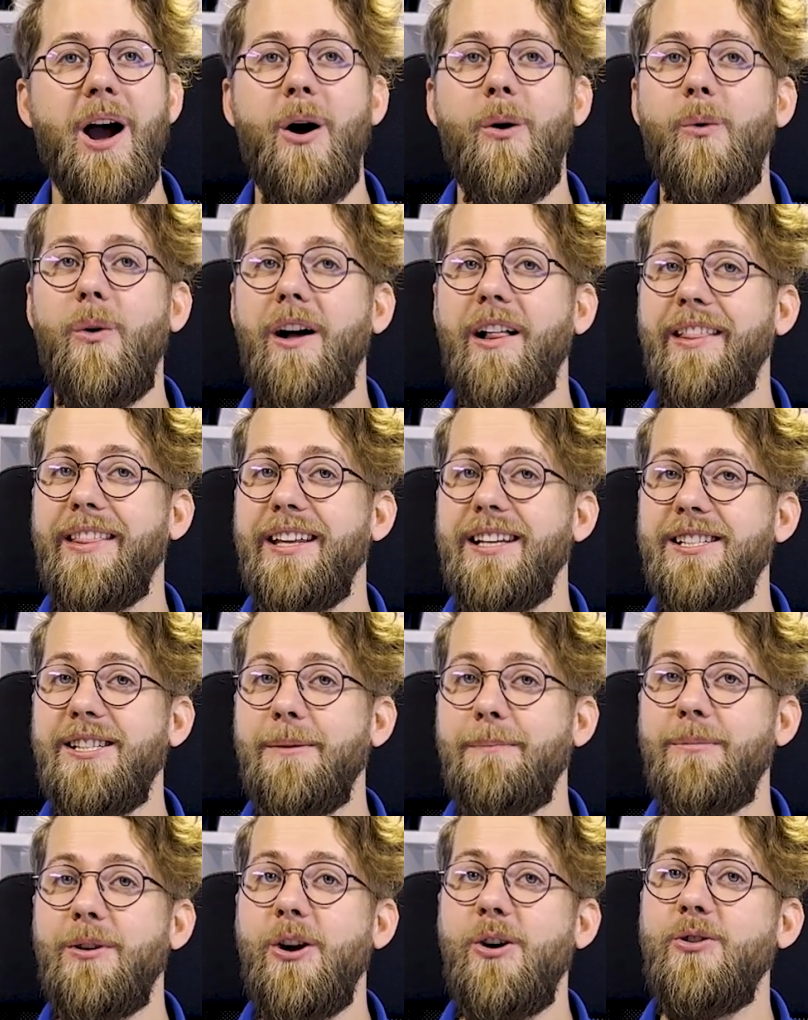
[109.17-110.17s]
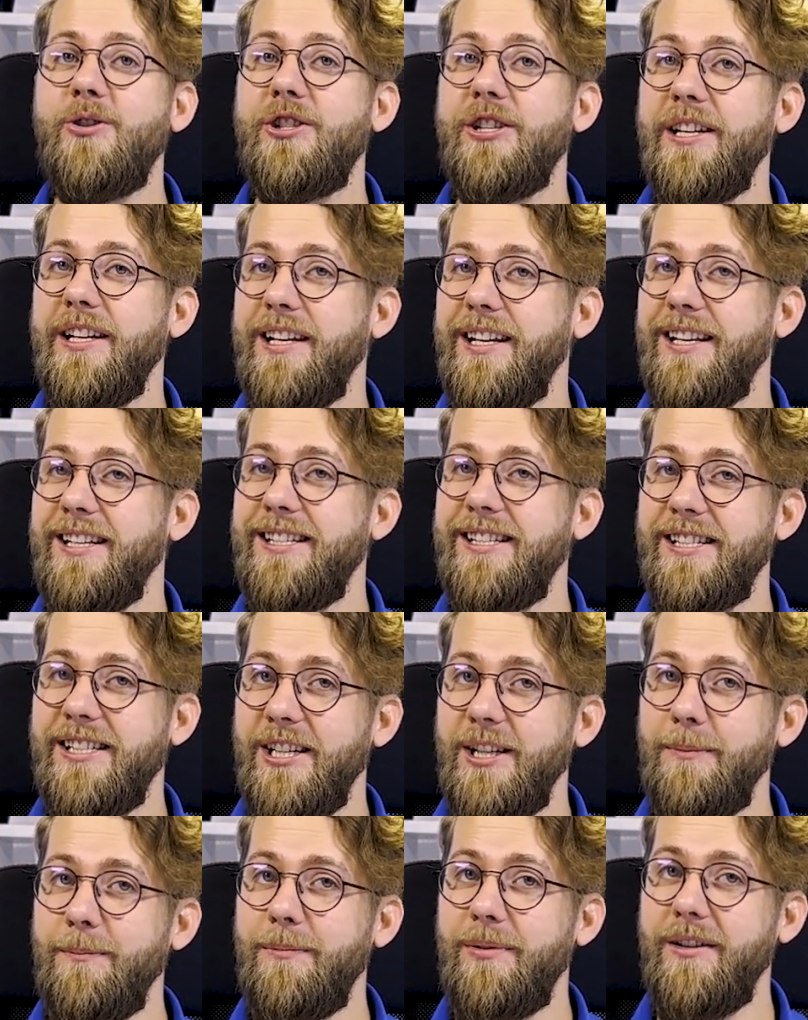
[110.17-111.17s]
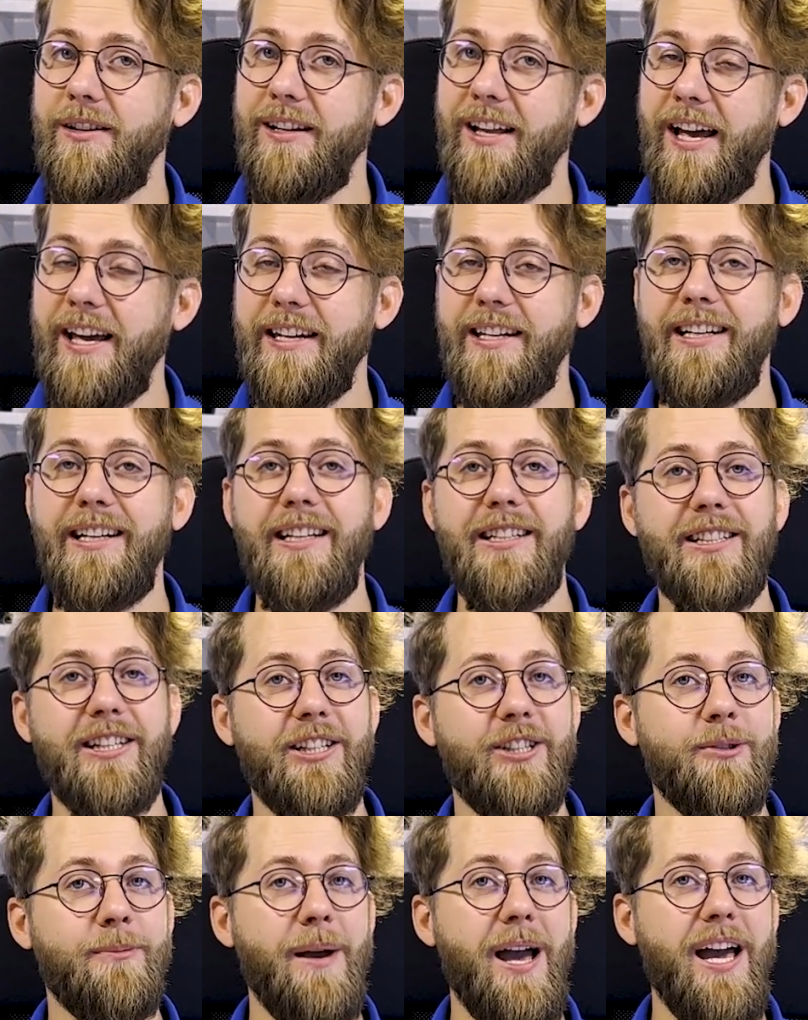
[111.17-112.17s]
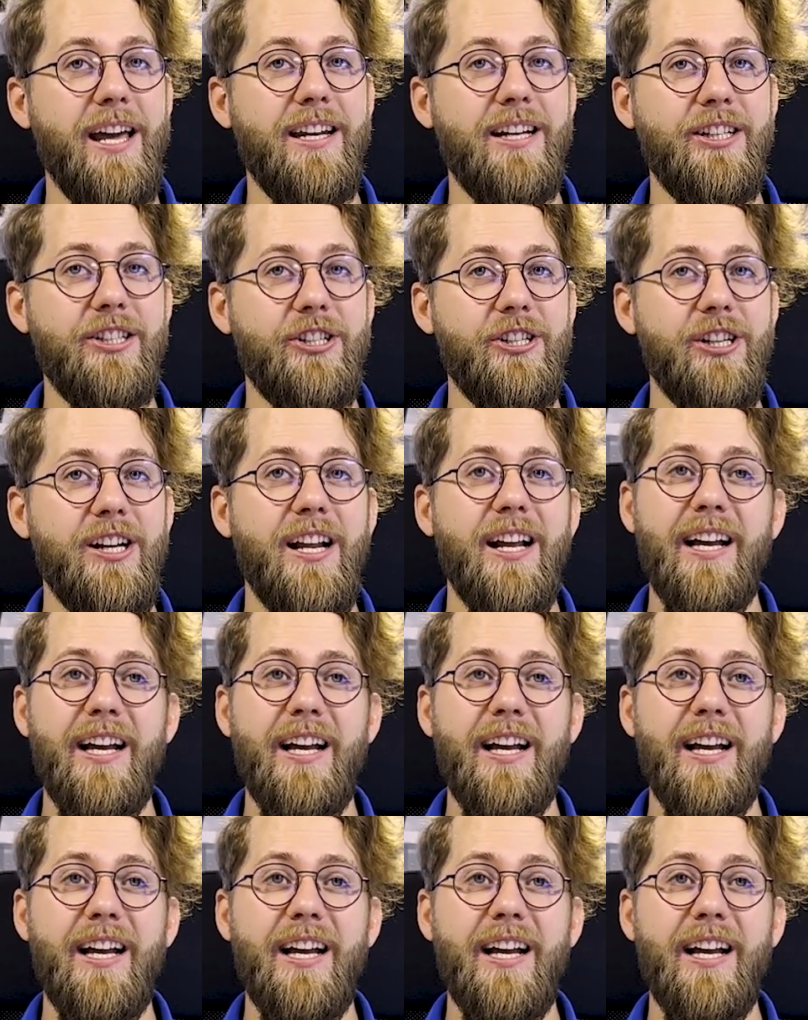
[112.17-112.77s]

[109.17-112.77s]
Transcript: While this approach is simple and easy to manage,